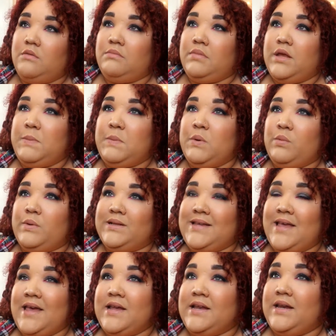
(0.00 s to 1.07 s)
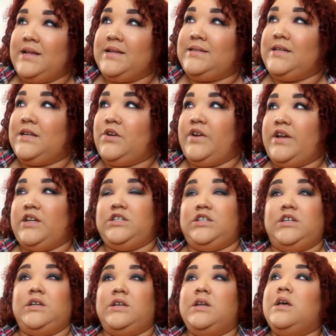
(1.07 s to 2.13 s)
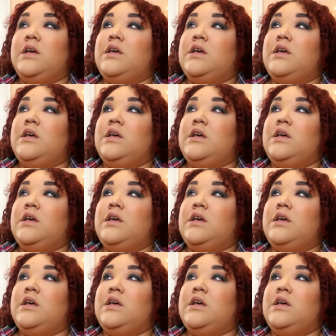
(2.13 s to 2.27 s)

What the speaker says: people would take into consideration.